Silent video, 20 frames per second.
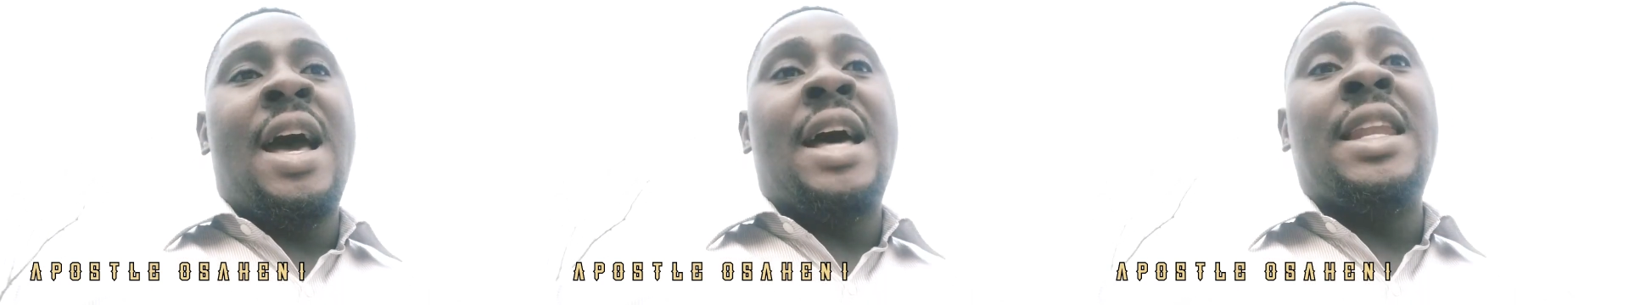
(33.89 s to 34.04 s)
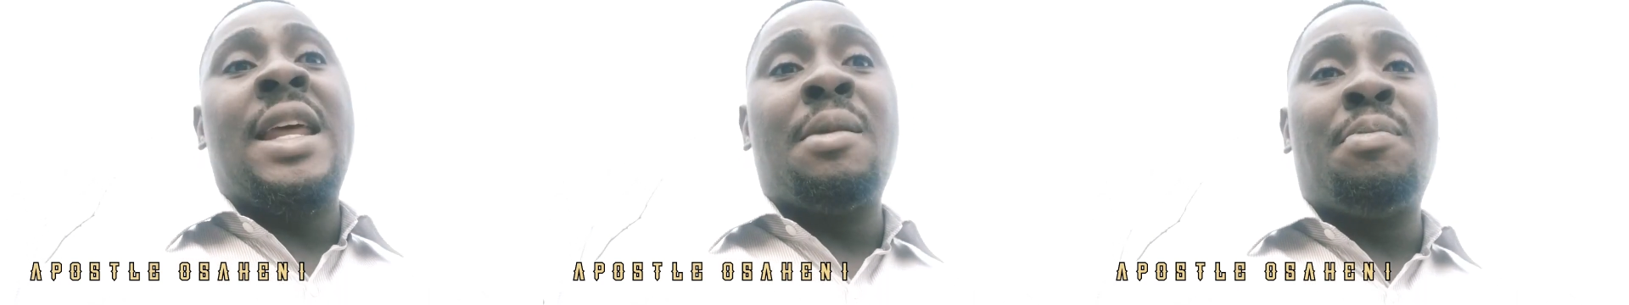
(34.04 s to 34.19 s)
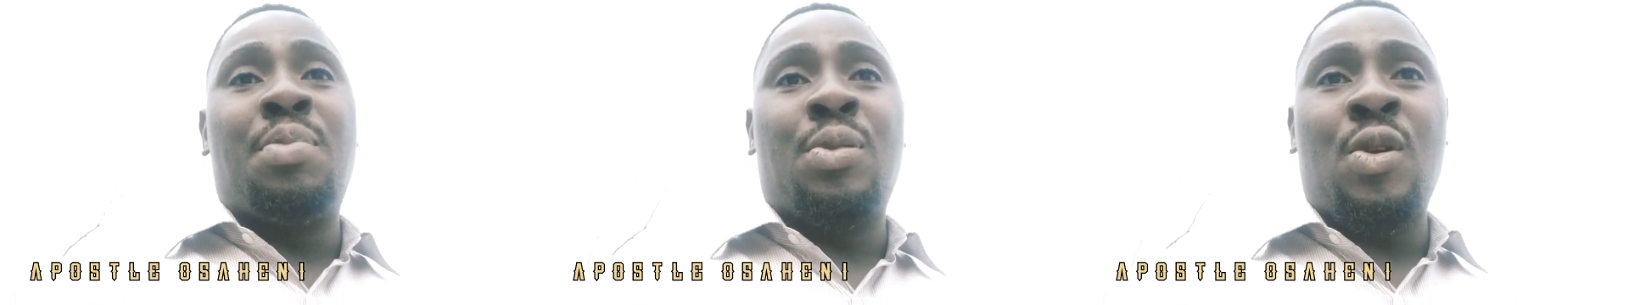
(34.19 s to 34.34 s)

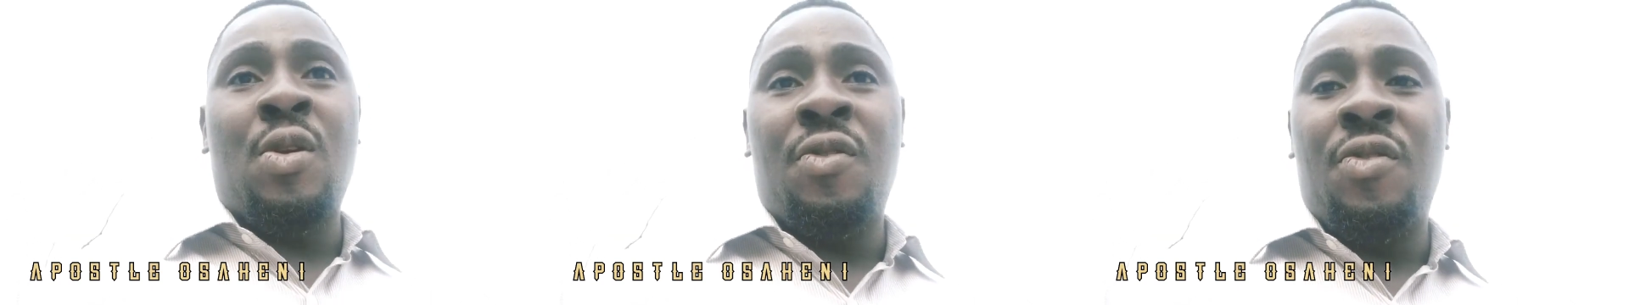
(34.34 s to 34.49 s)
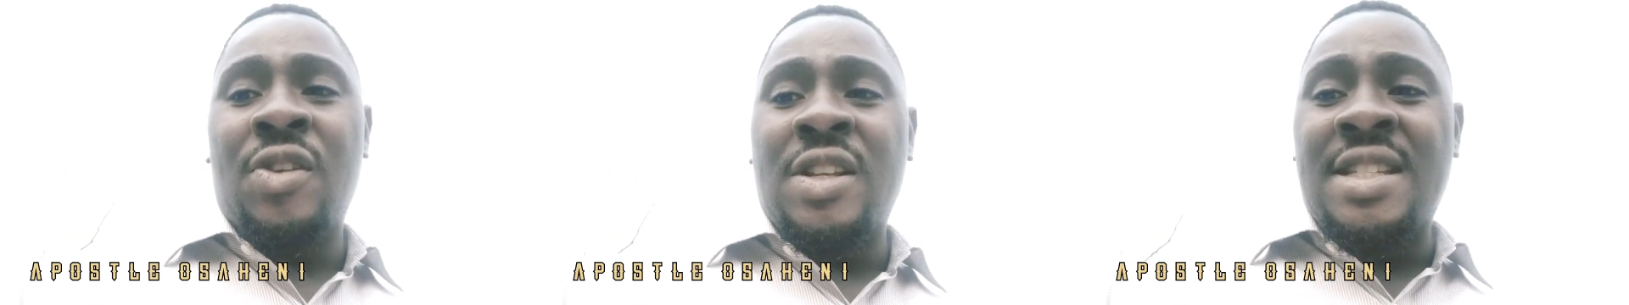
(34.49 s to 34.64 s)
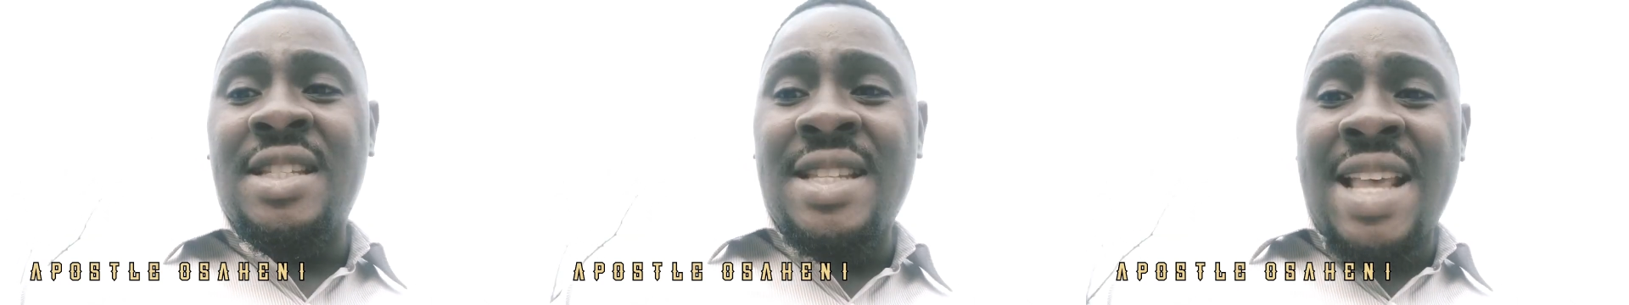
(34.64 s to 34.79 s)
And I
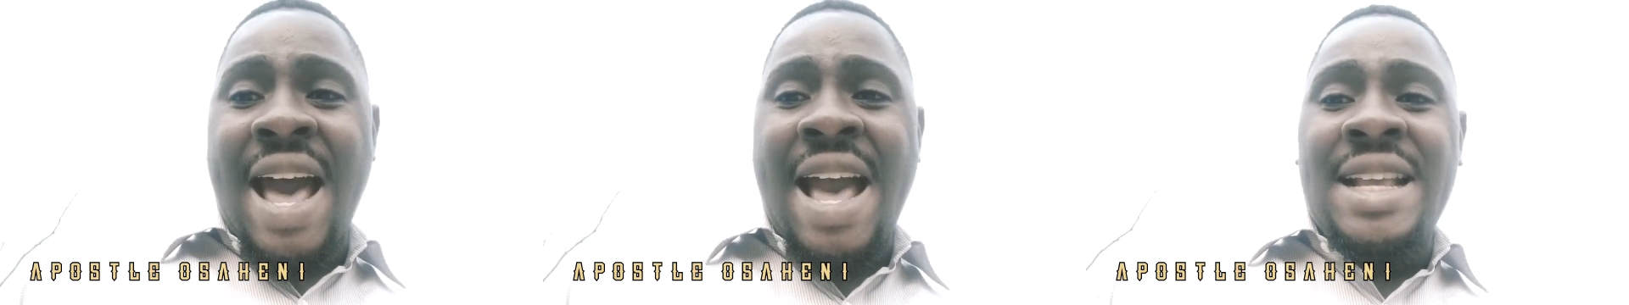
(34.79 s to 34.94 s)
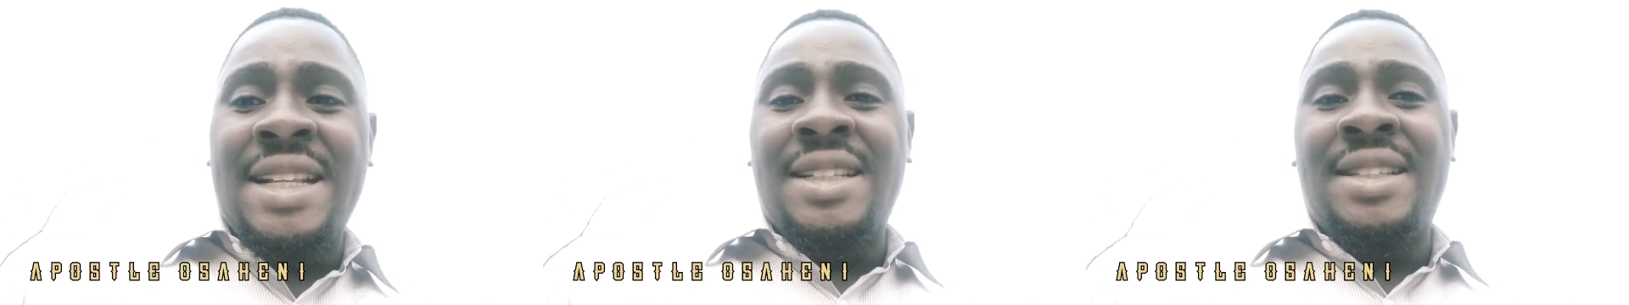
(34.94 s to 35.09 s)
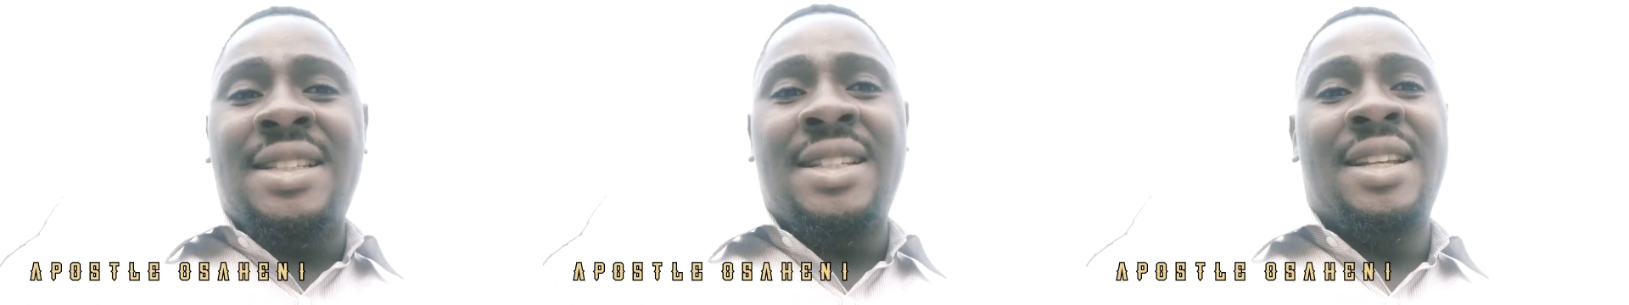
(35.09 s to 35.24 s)

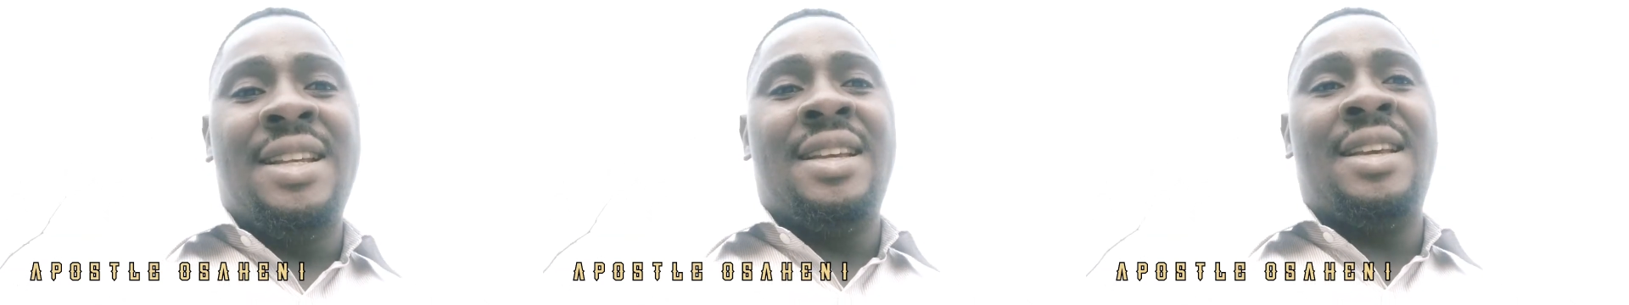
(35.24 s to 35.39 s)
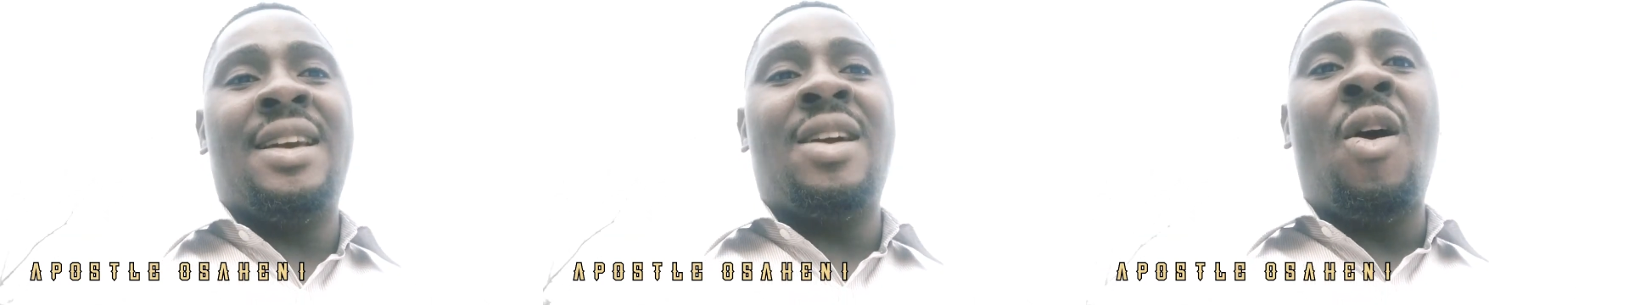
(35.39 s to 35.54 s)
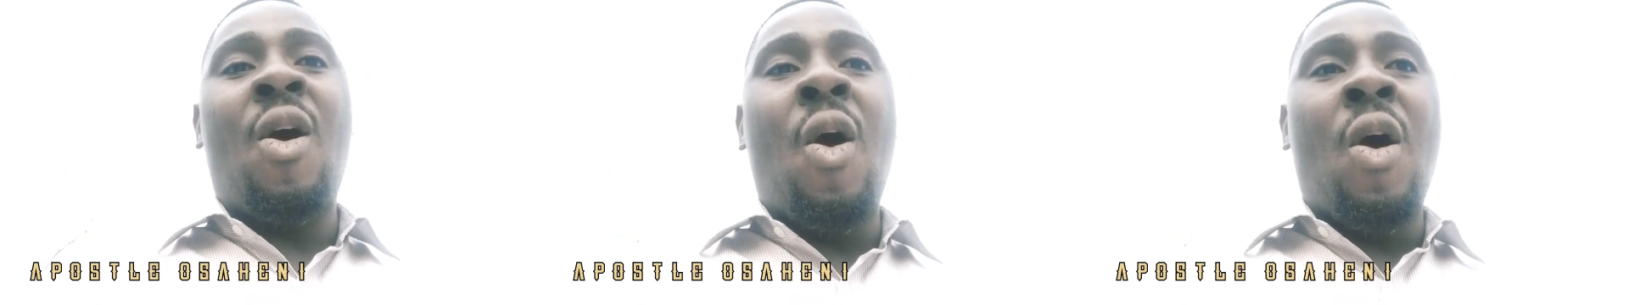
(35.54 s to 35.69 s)
prophesied
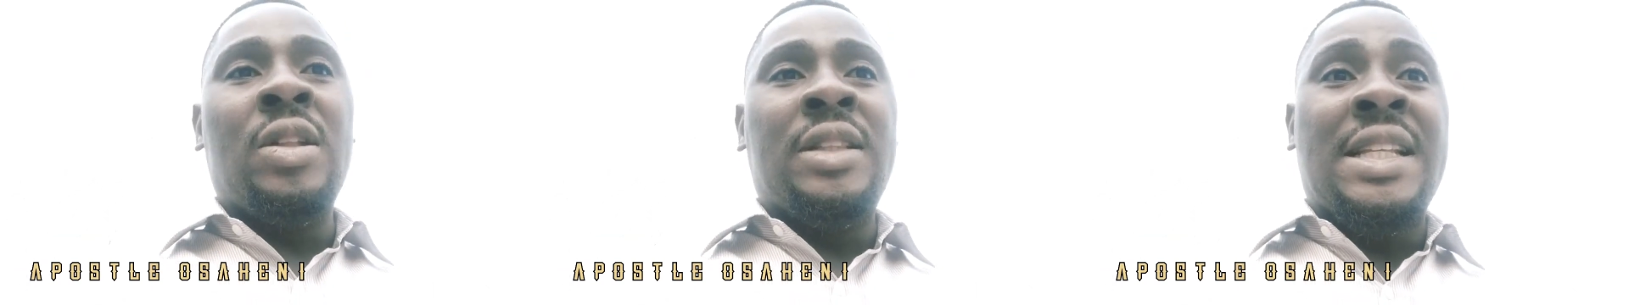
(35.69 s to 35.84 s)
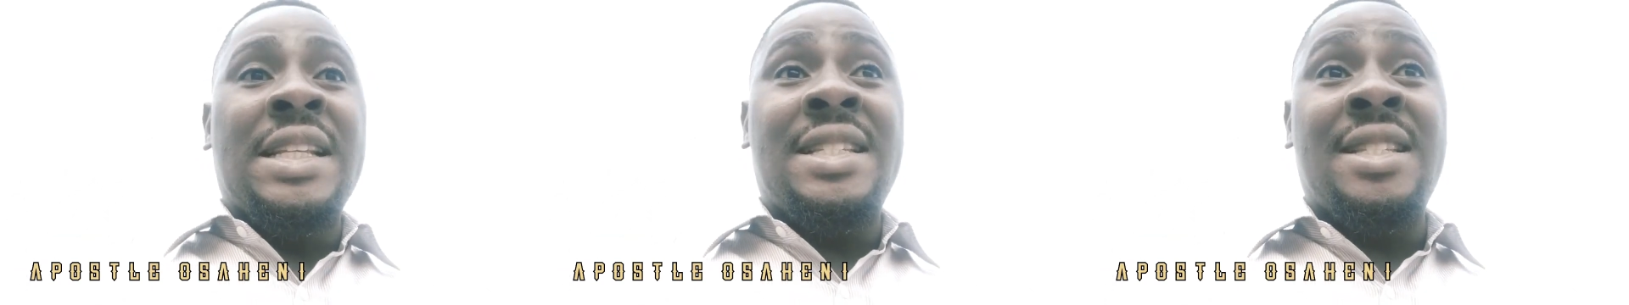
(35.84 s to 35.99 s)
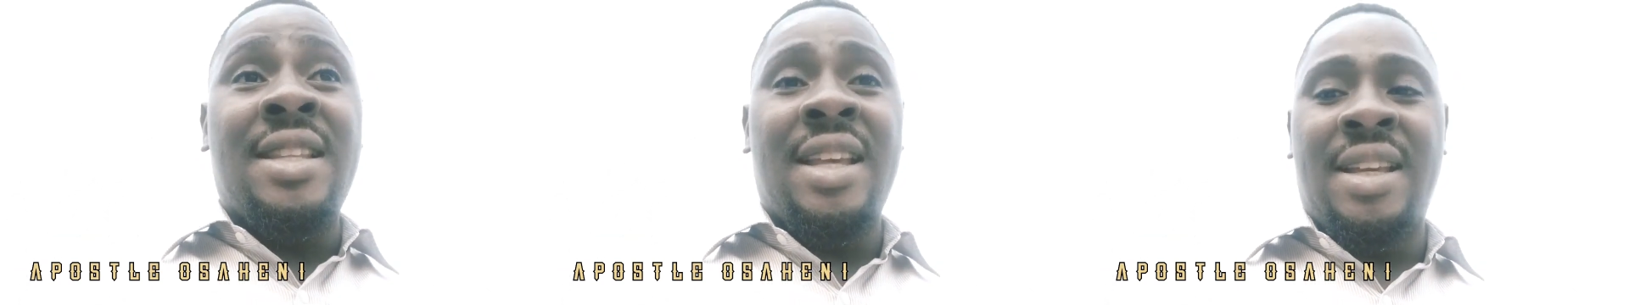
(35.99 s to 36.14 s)
all
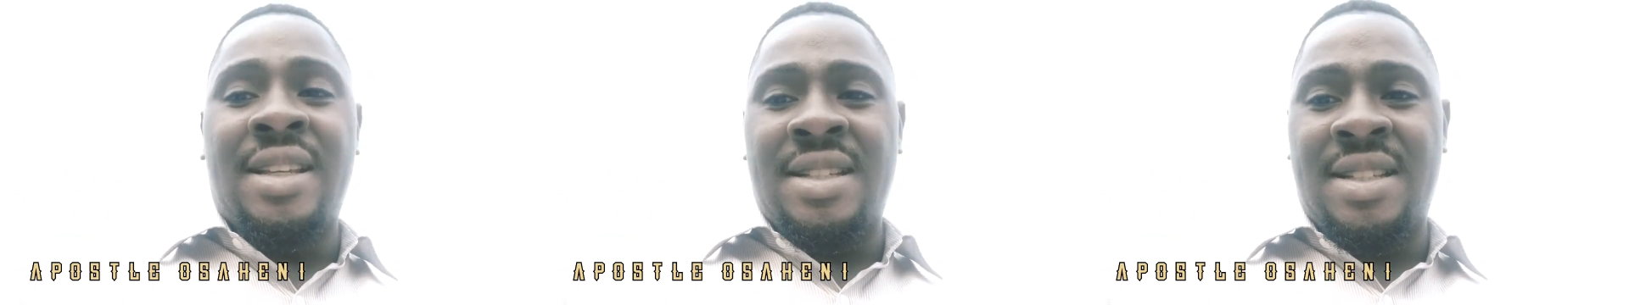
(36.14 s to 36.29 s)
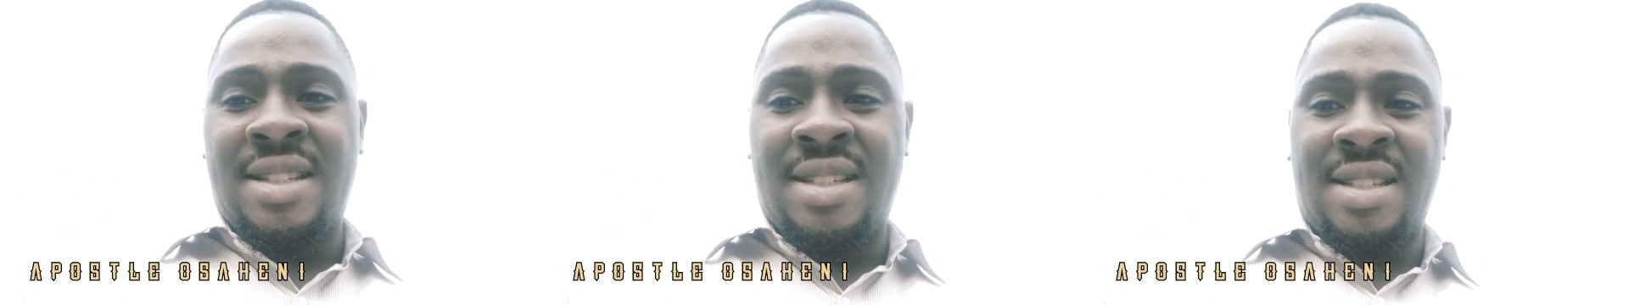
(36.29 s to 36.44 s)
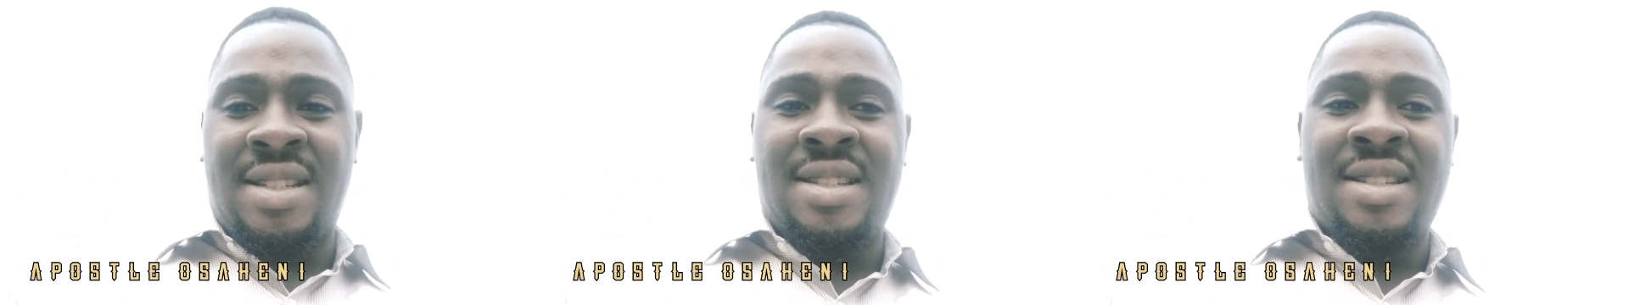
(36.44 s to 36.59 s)
these
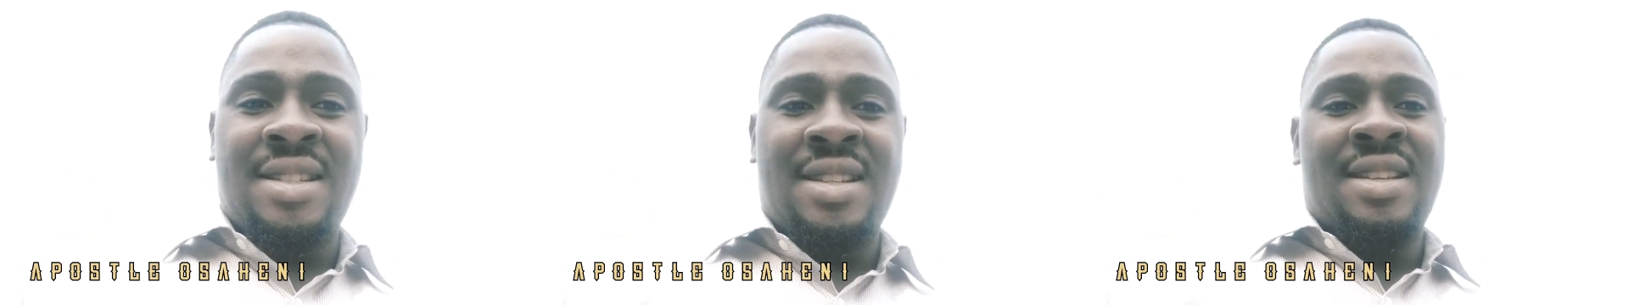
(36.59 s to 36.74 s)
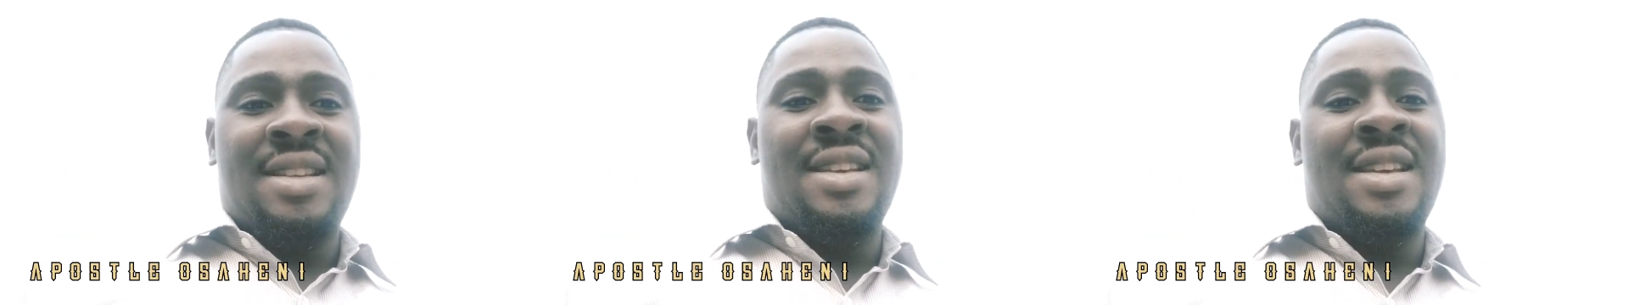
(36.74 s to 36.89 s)
things.